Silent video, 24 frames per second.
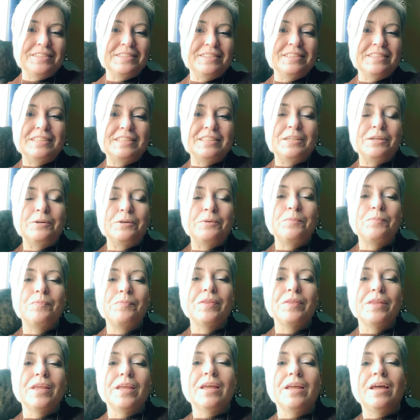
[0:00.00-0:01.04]
So
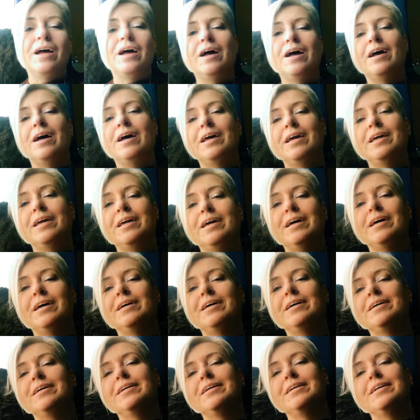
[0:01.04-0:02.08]
I
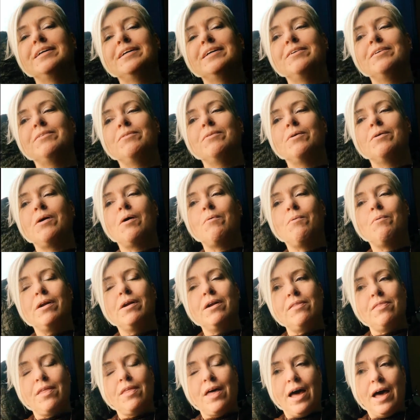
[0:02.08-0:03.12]

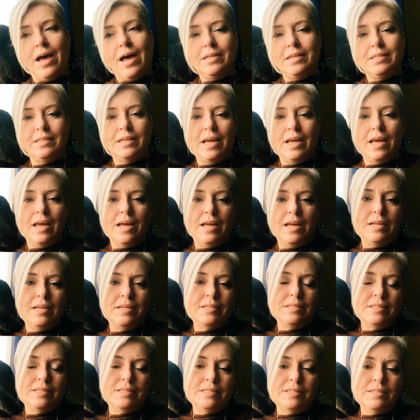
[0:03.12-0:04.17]
wanted that,
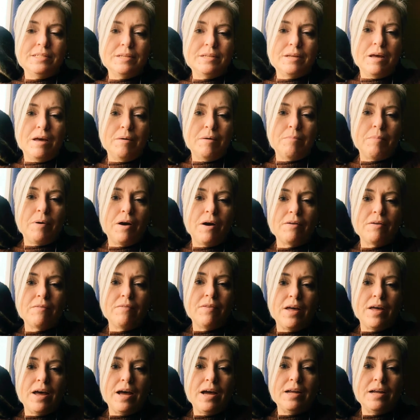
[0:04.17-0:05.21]
and part of
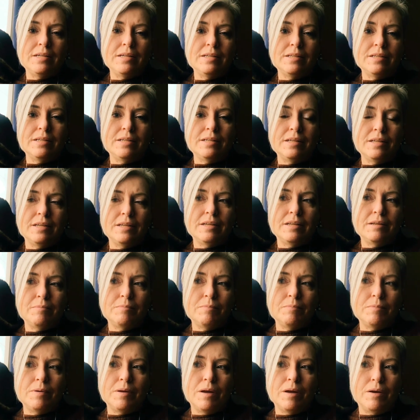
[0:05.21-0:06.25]
that,
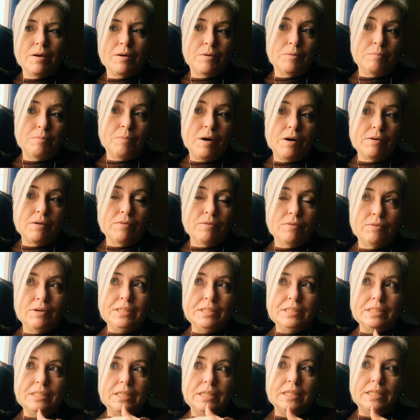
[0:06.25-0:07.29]
or part of the
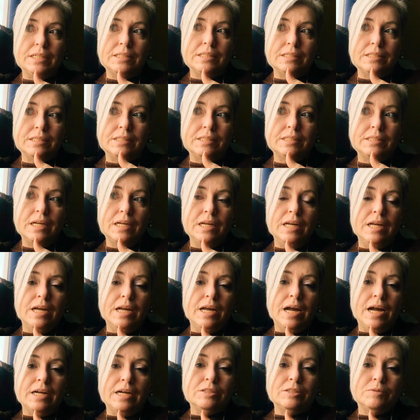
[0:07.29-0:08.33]
reason is,
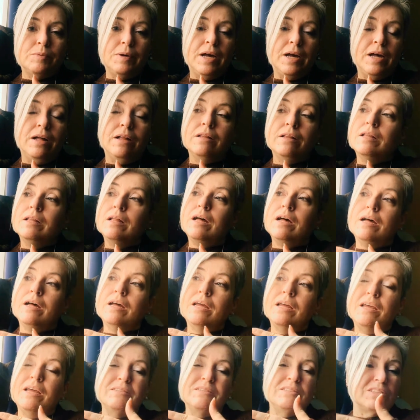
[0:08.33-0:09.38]
as well,
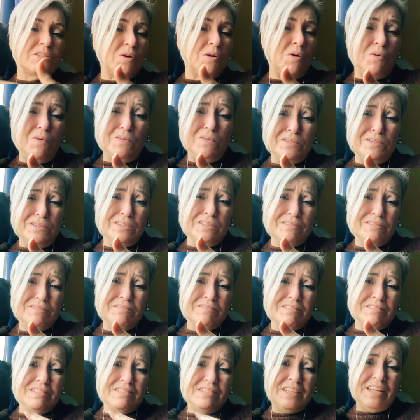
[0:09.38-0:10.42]
it's cold
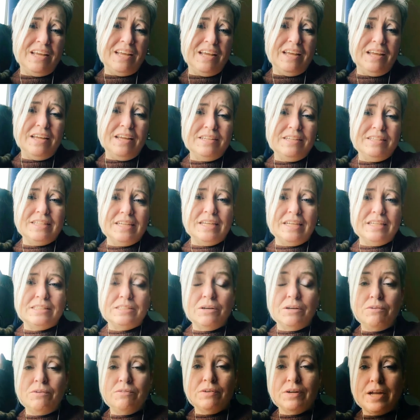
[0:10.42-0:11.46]
and it's
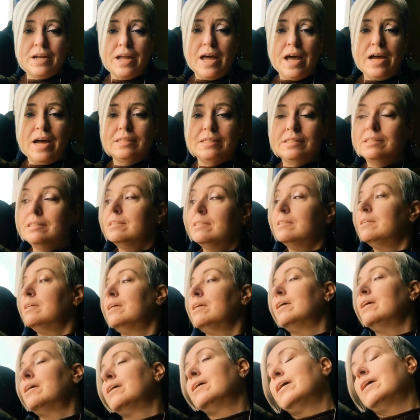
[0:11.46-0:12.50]
overcast.
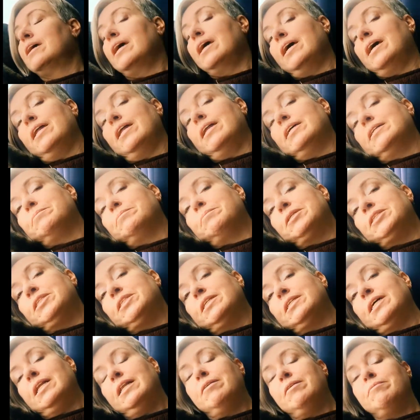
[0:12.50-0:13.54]
And as much as
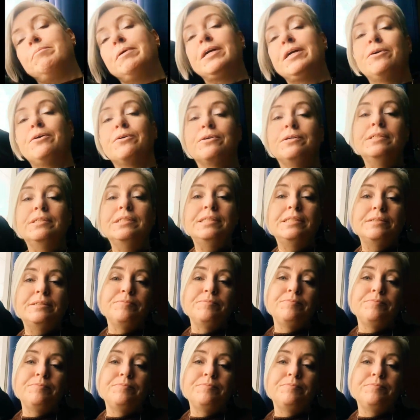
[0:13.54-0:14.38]
I love my girls,